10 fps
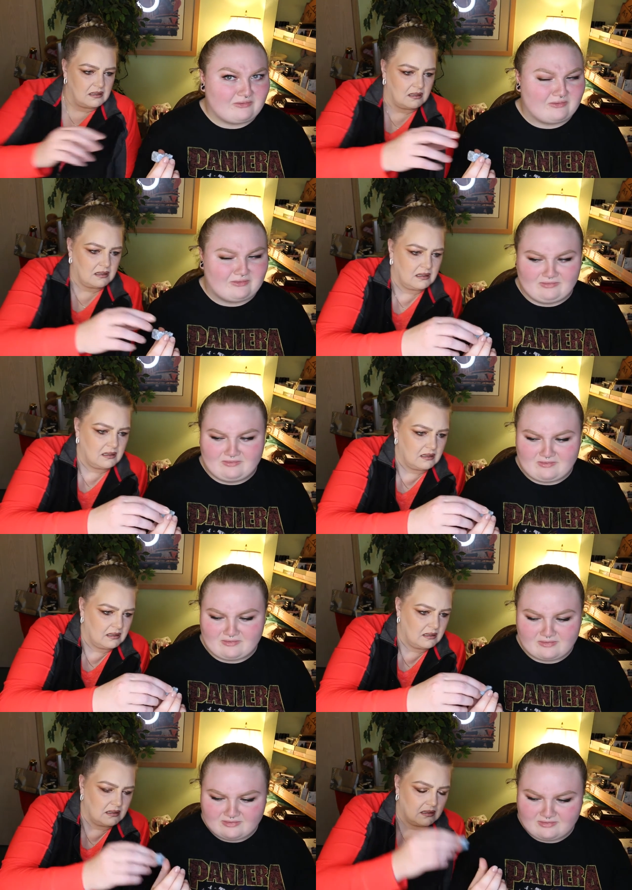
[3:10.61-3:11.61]

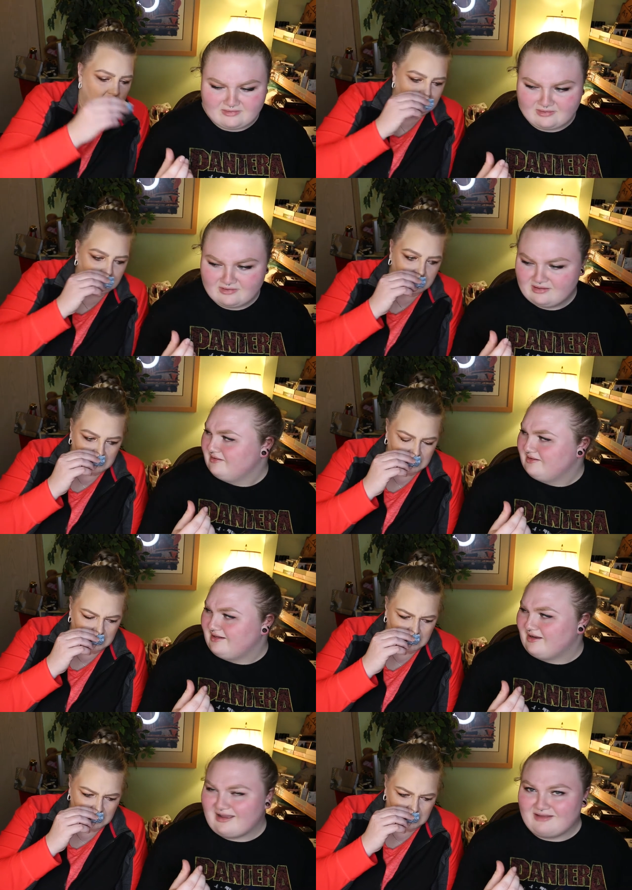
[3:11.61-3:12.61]
Speaker 1: oh,
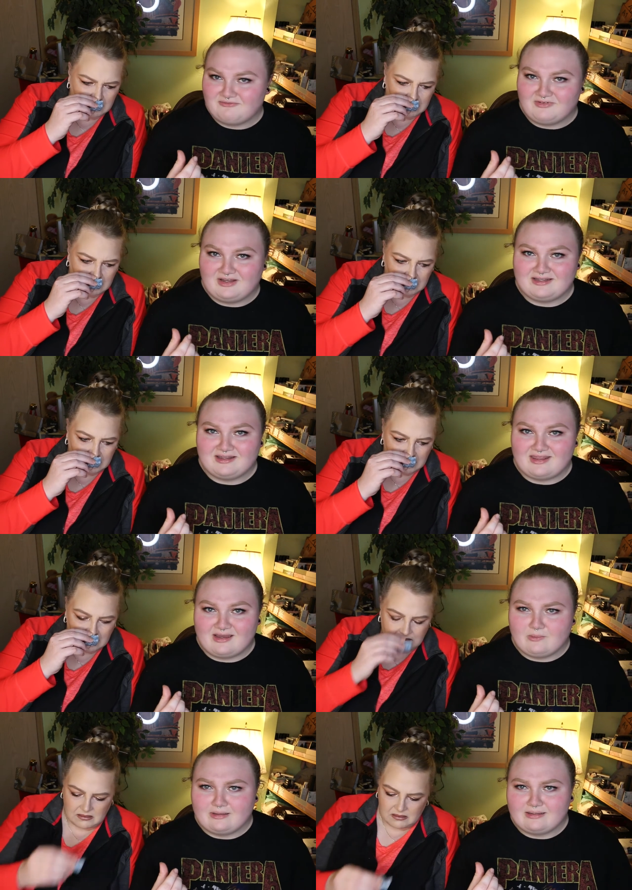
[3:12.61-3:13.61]
not fond of
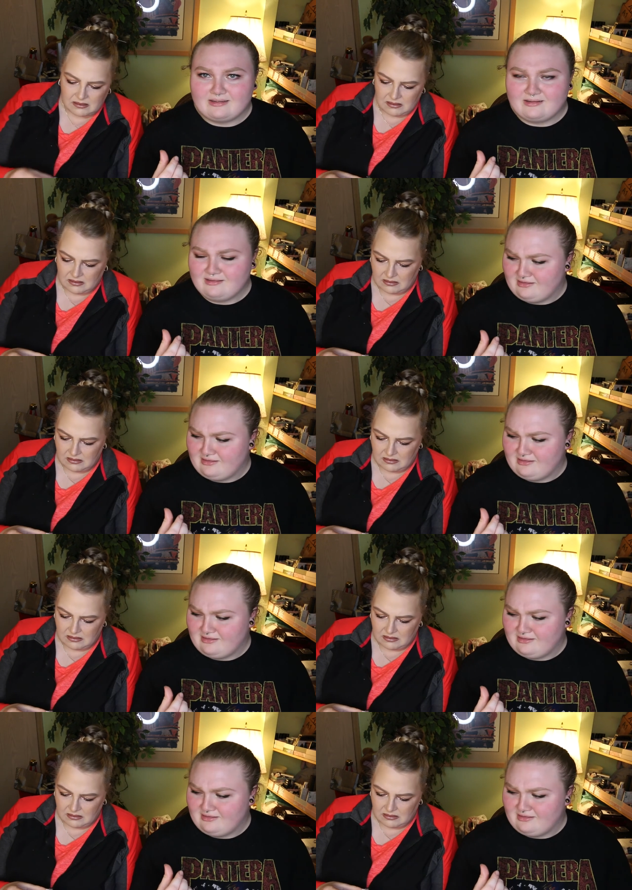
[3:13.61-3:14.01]
that one.